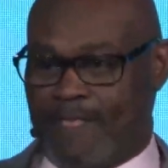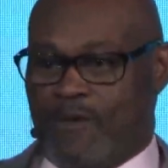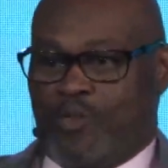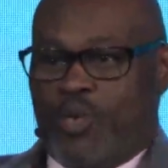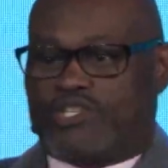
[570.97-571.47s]

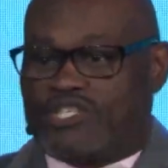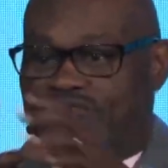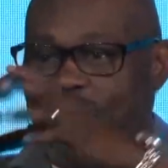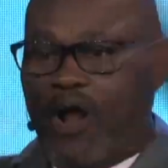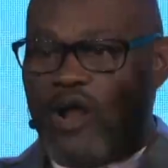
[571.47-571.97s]
which is
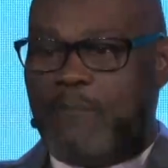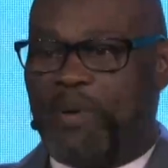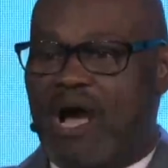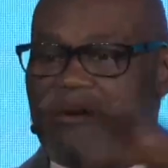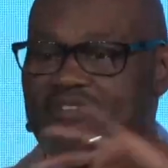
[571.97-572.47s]
far
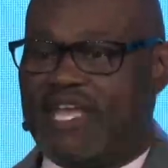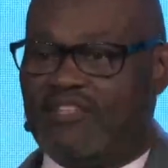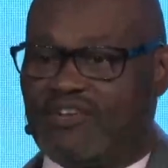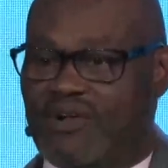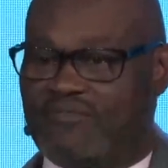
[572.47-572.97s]
above
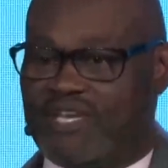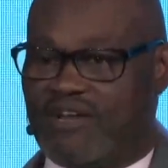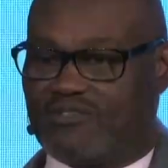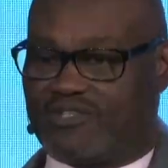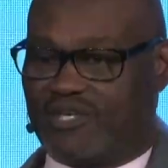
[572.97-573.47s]
either of the
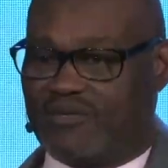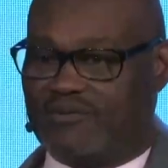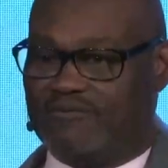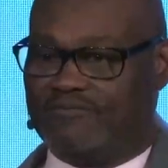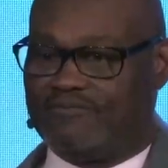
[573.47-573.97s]
other two.
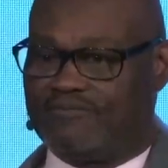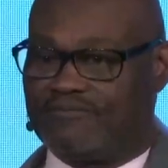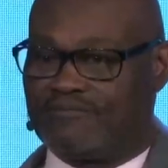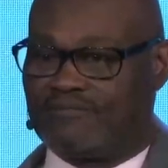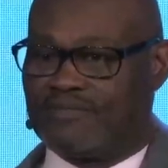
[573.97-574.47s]

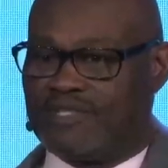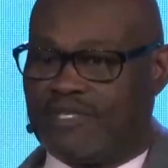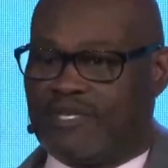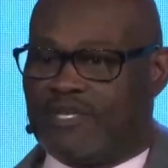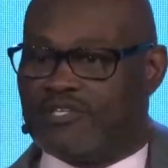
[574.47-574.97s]

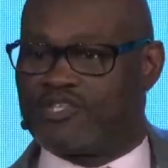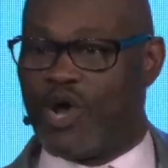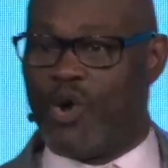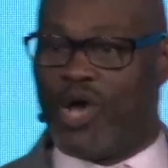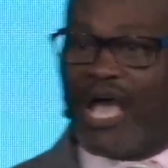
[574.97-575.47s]
So